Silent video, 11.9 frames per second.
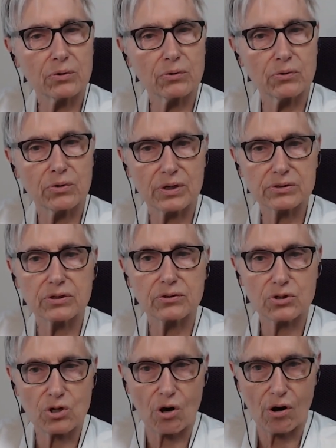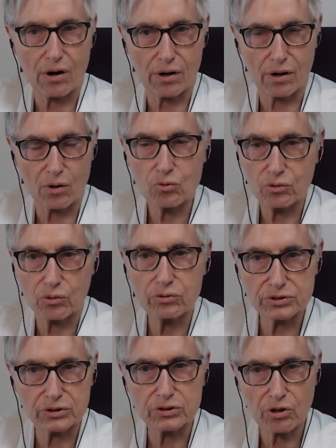who is in charge,
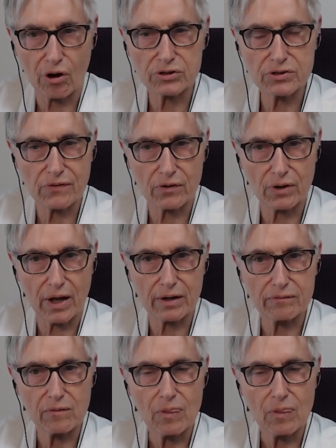who's in charge of their life,